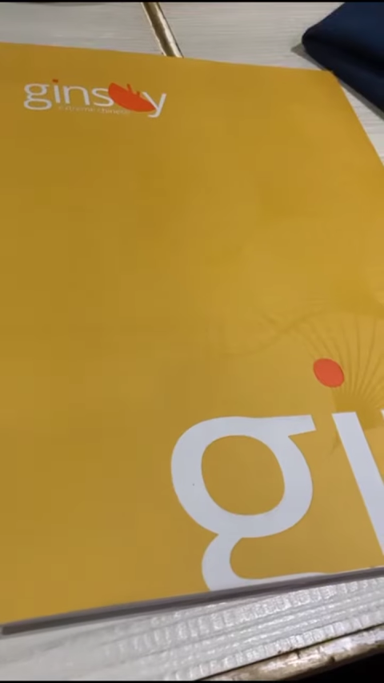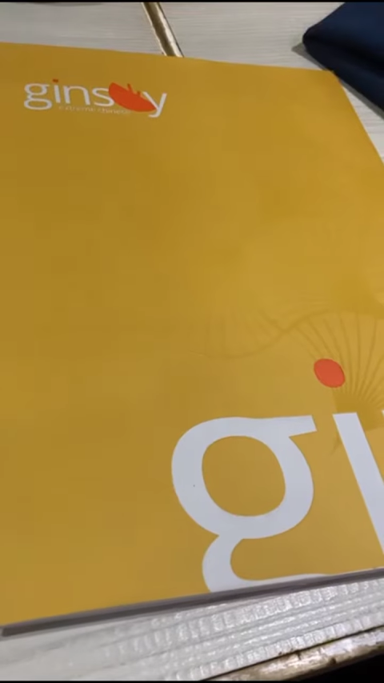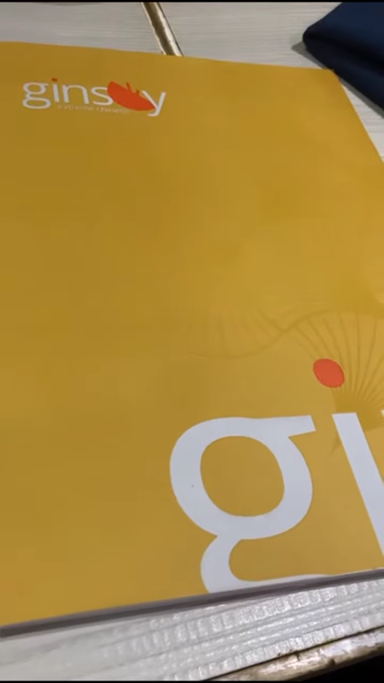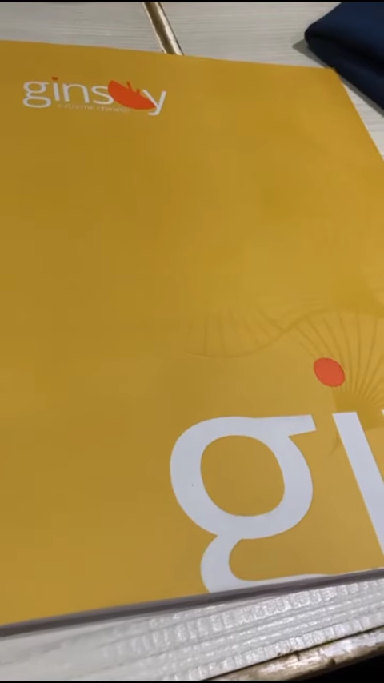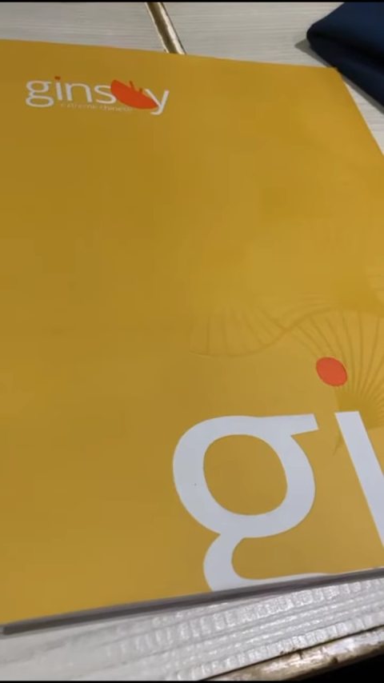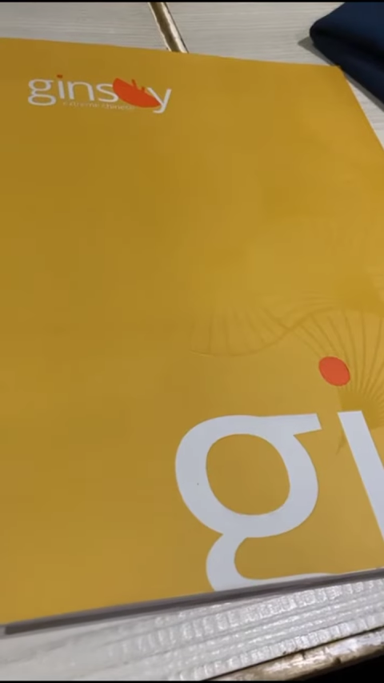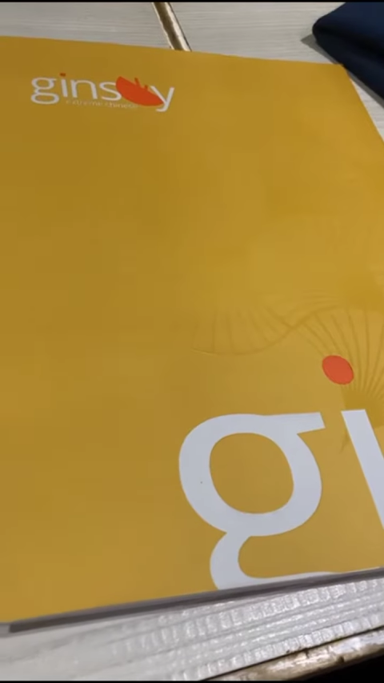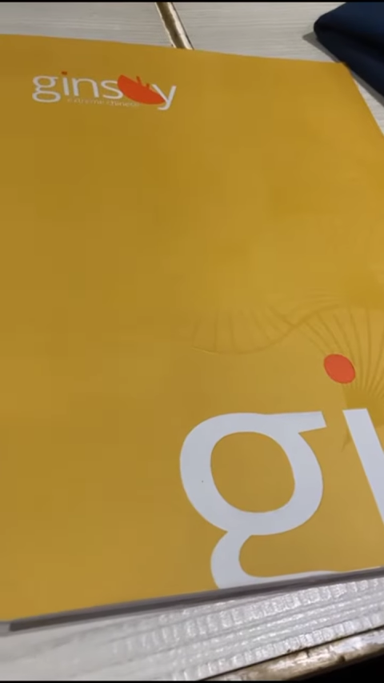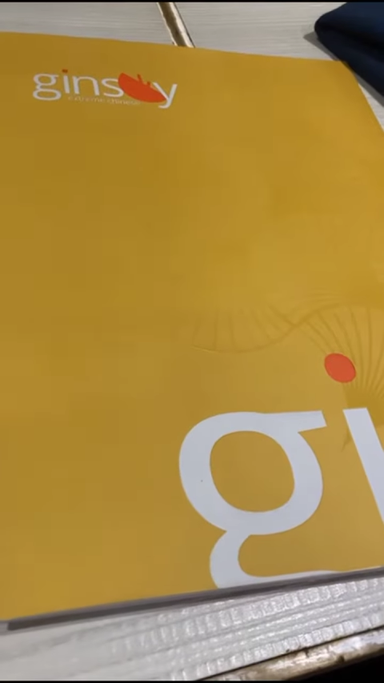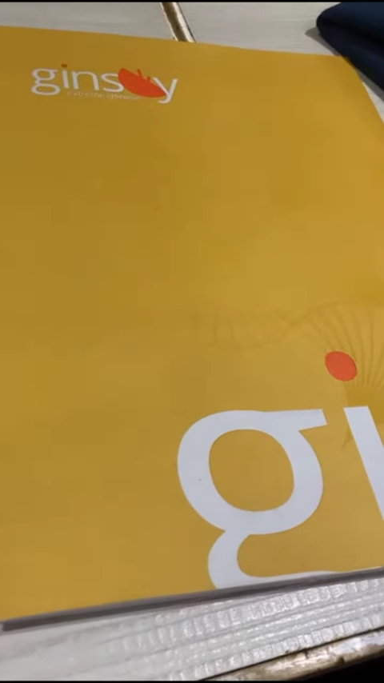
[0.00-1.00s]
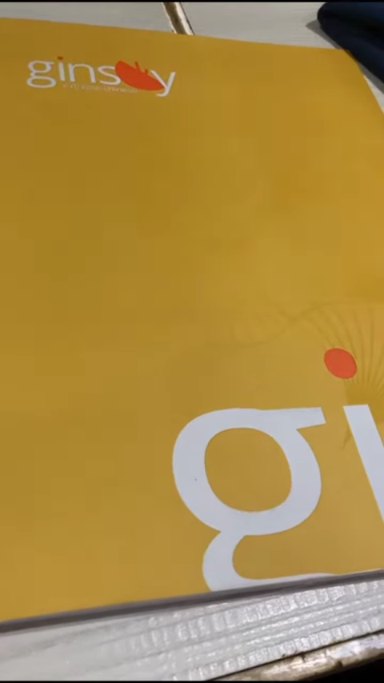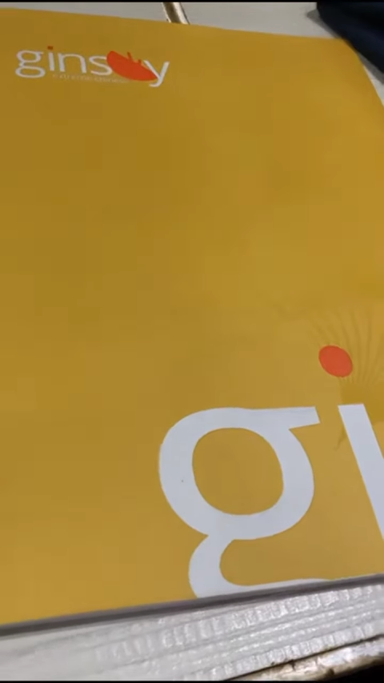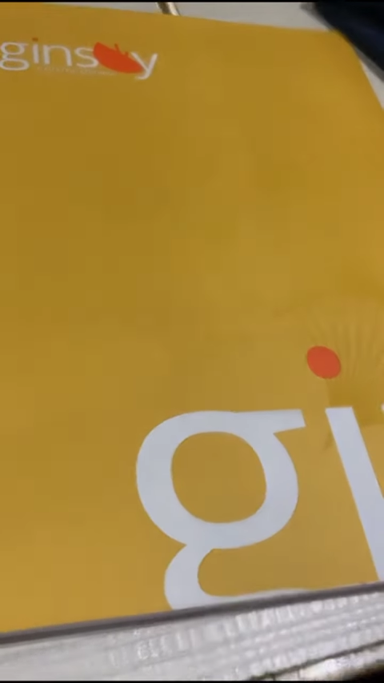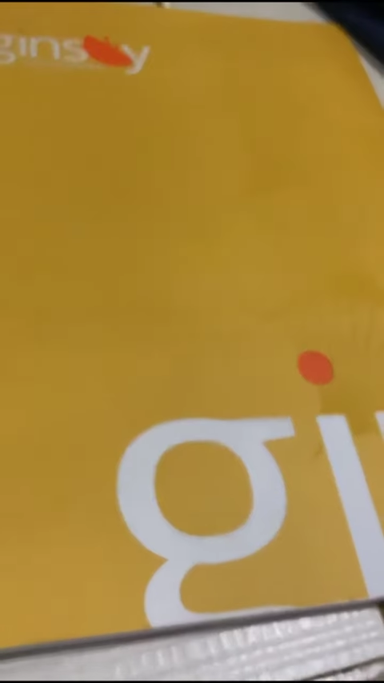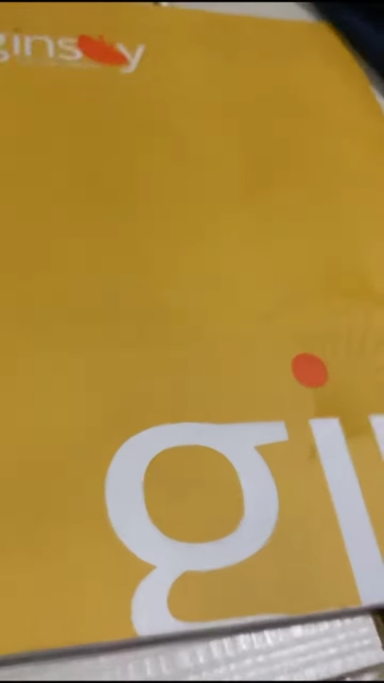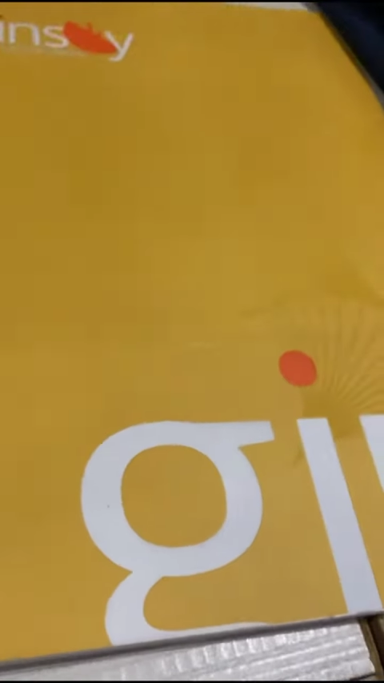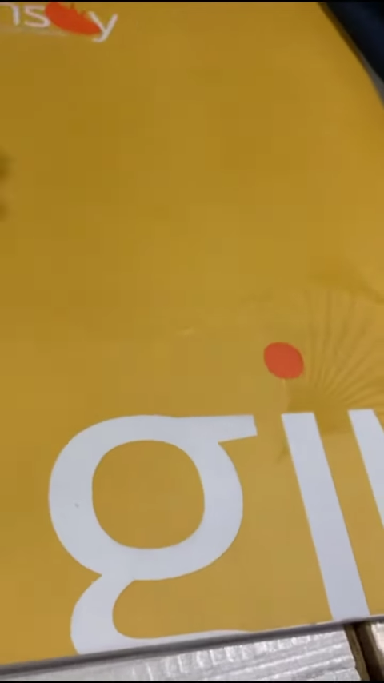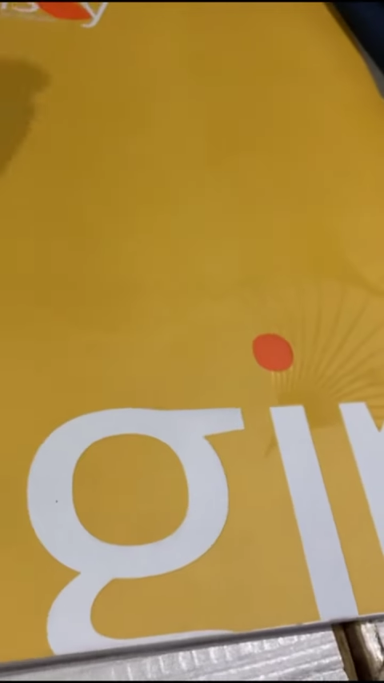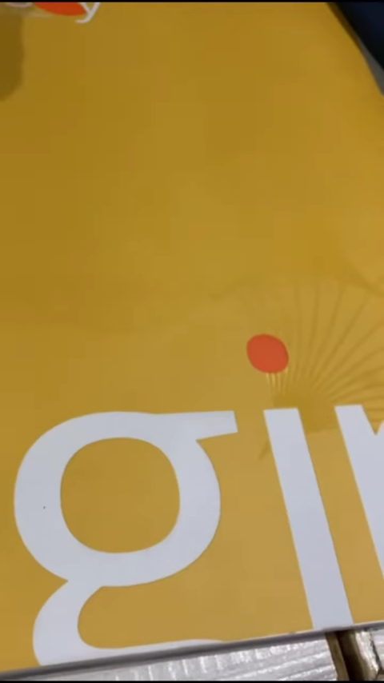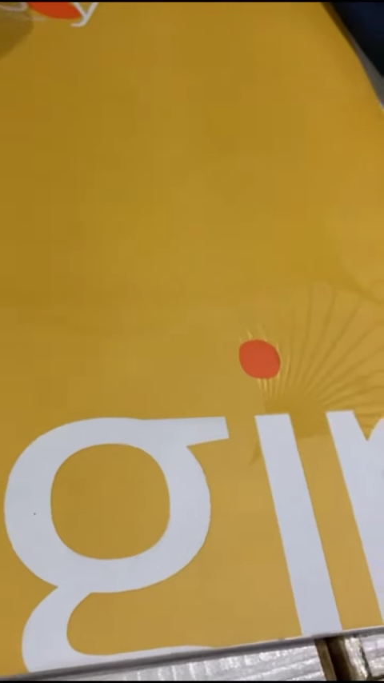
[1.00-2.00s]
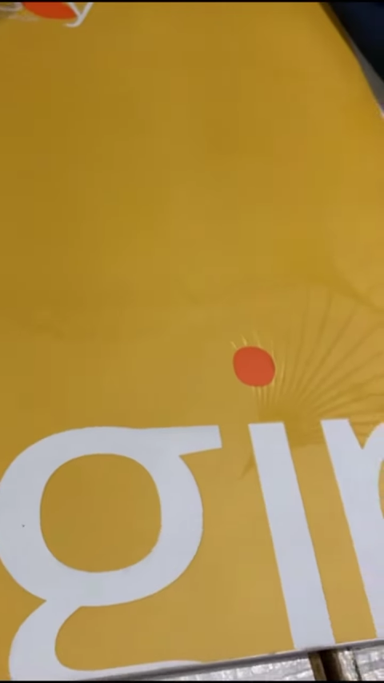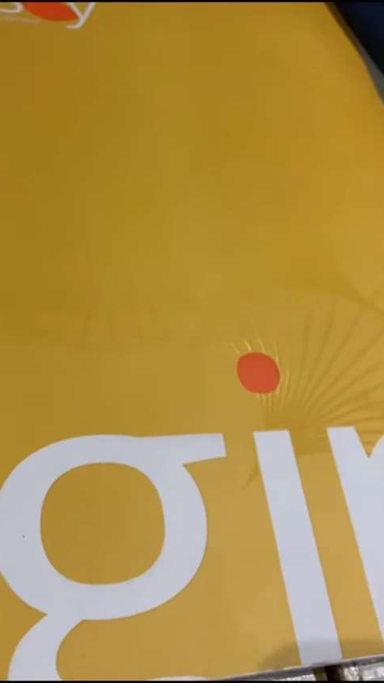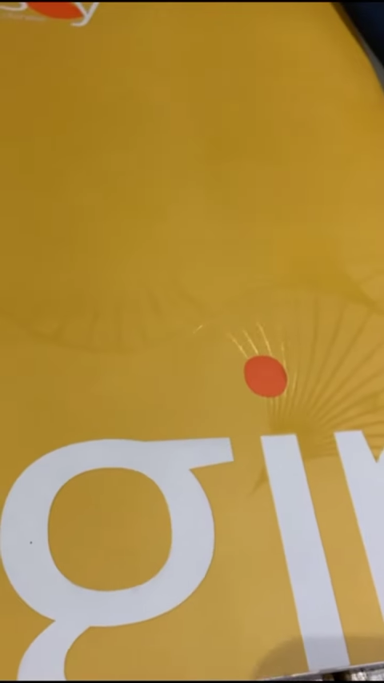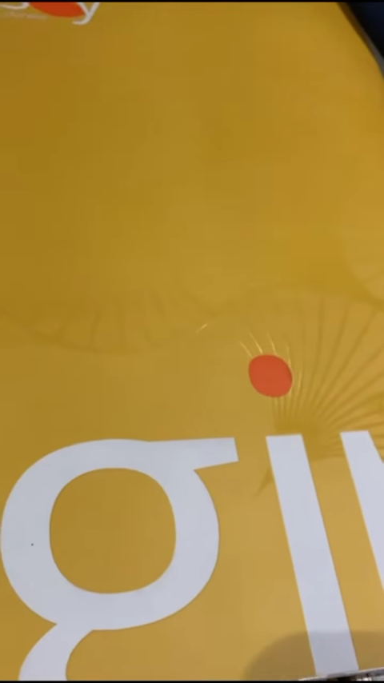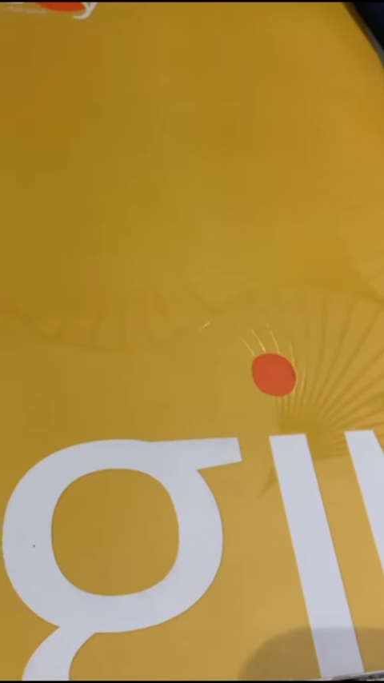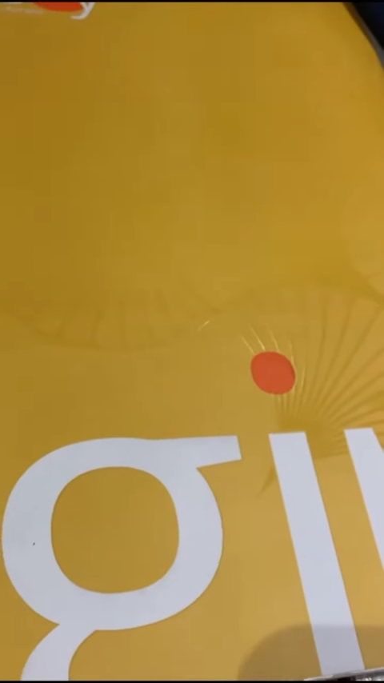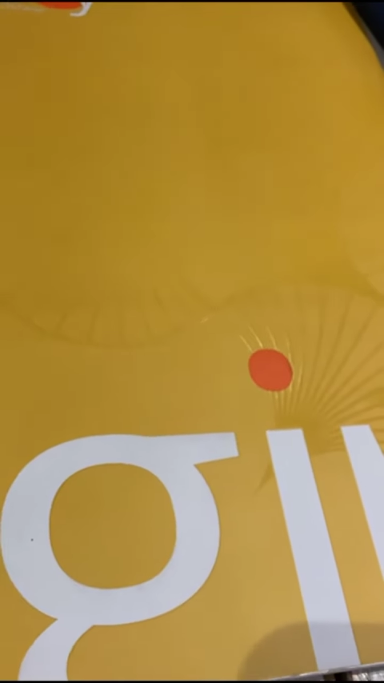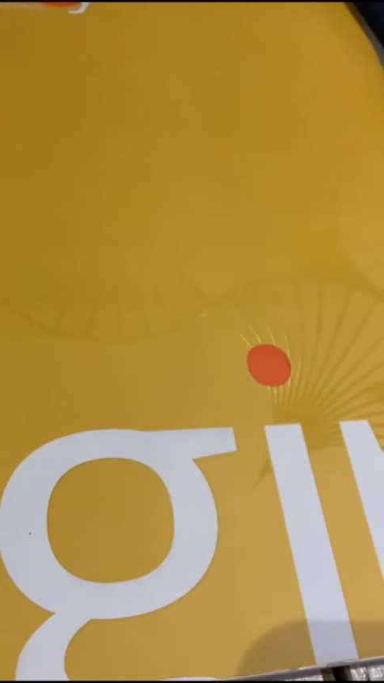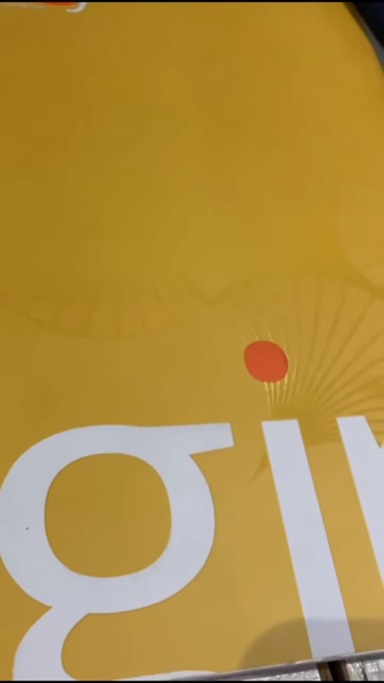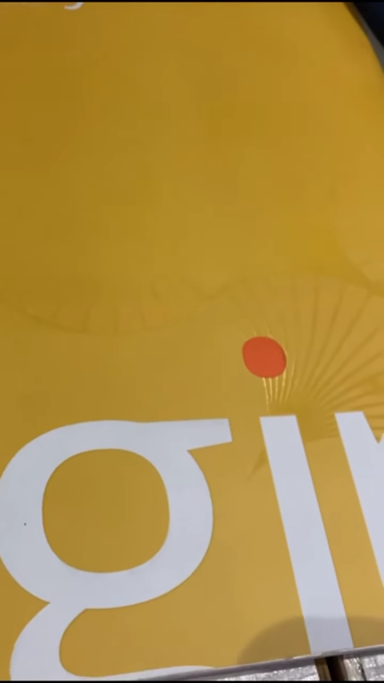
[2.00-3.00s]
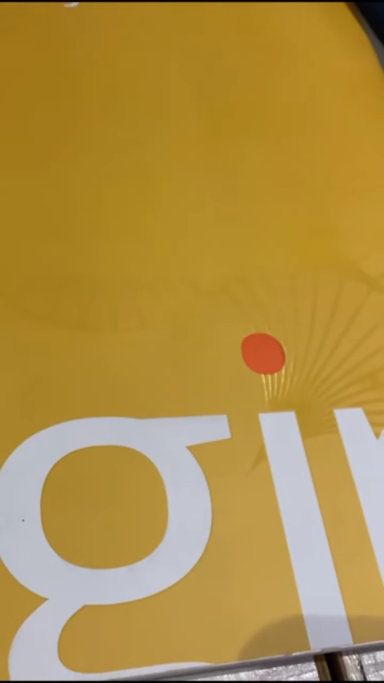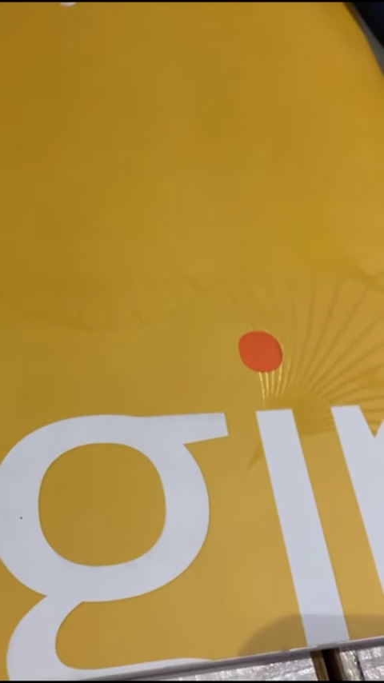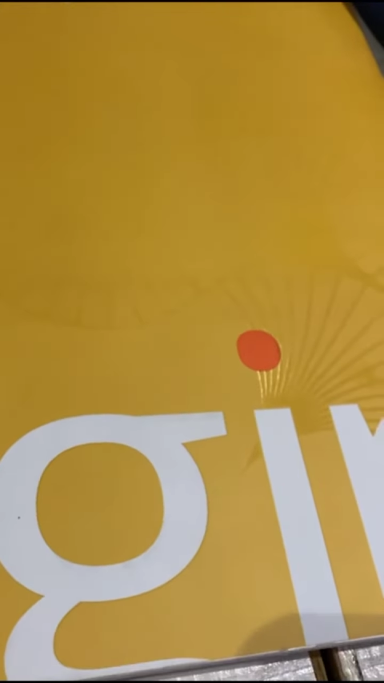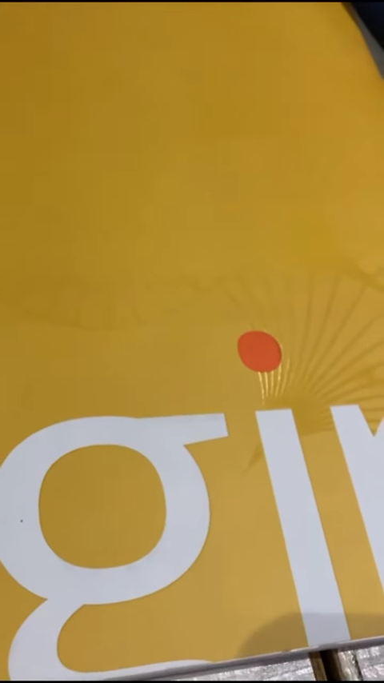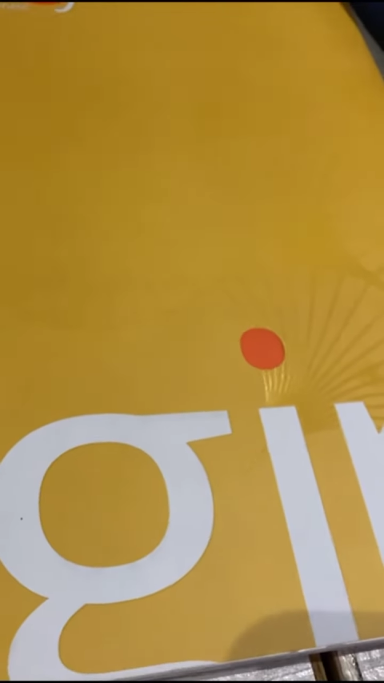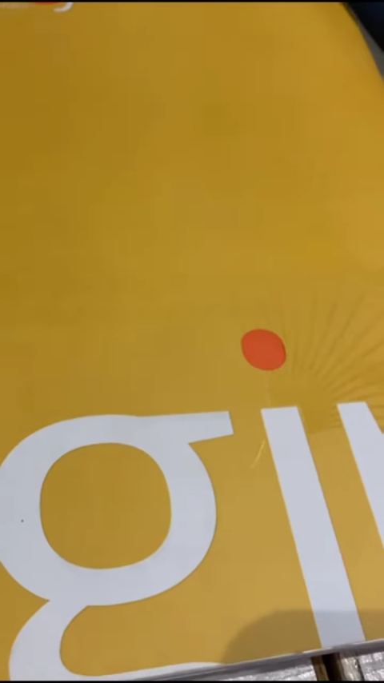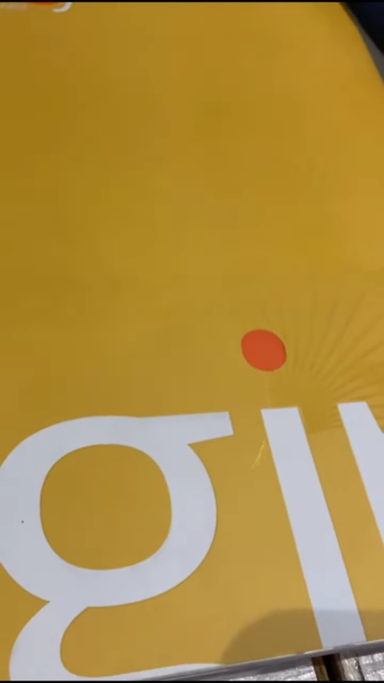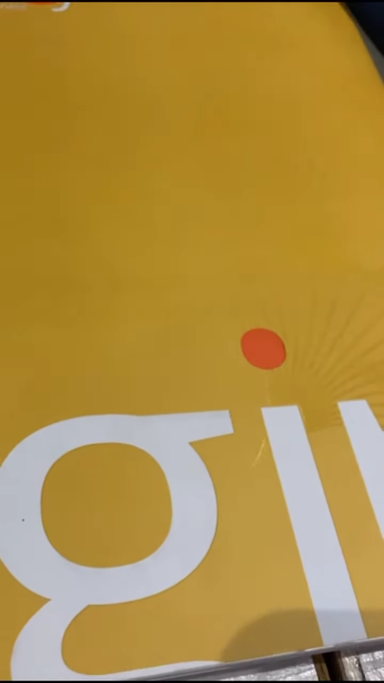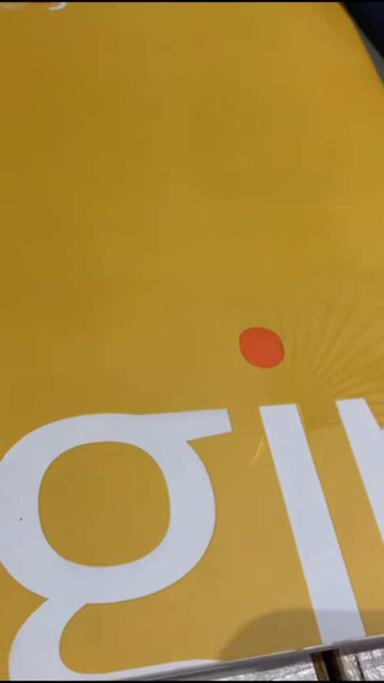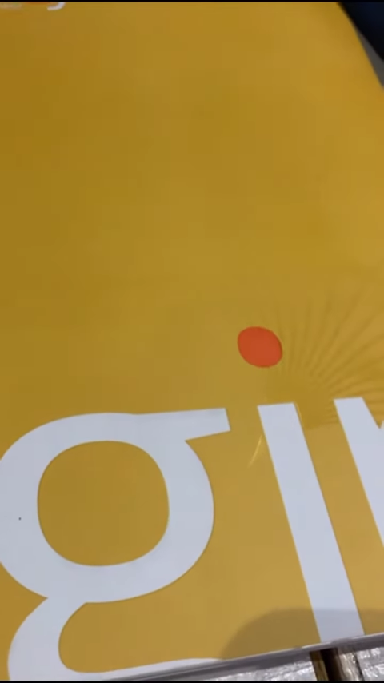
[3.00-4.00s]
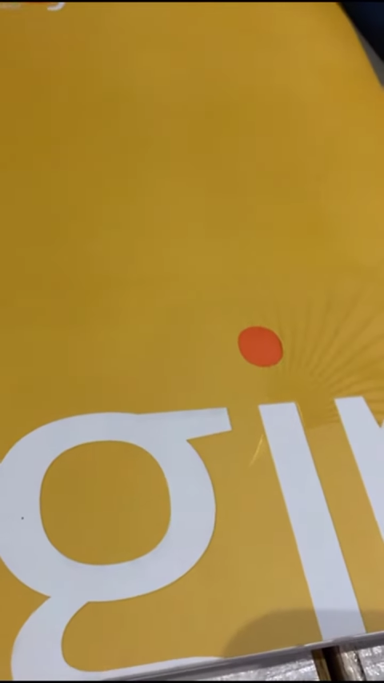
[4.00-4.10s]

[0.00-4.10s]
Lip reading: (no speaker visible)